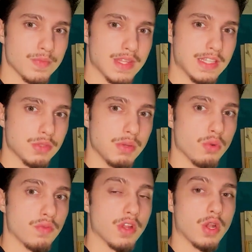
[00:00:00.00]
That's gonna be
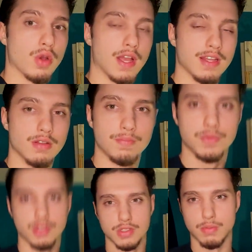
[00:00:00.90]
more of the long head
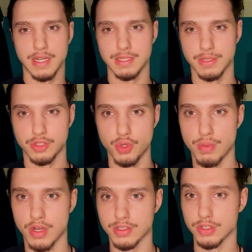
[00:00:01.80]
because the bicep has two
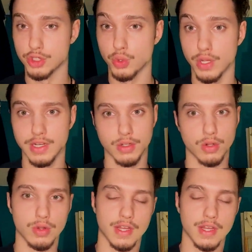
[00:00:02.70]
parts, the short head and the long